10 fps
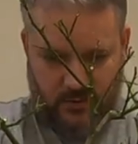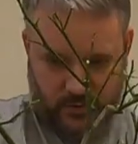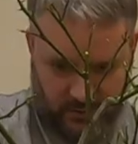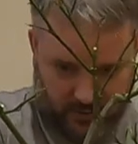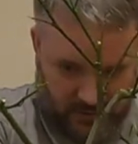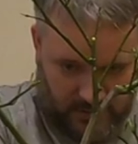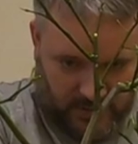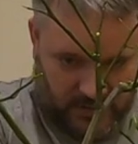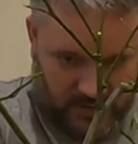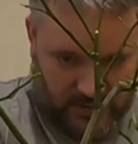just
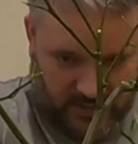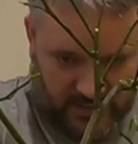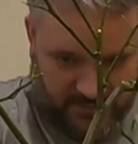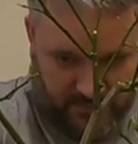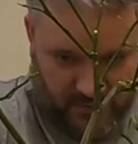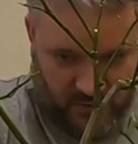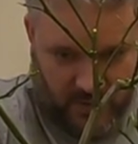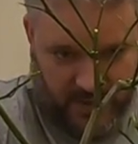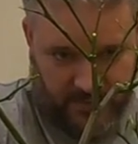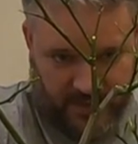uh, it is
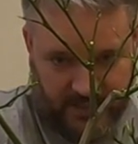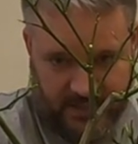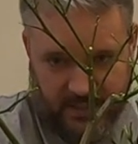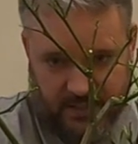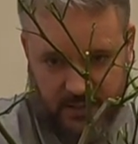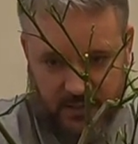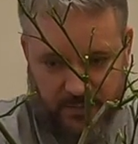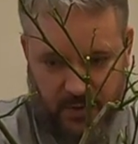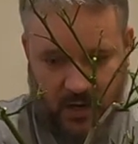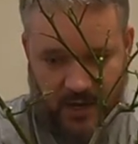quite bang centre to the
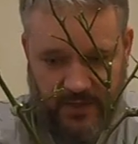pot.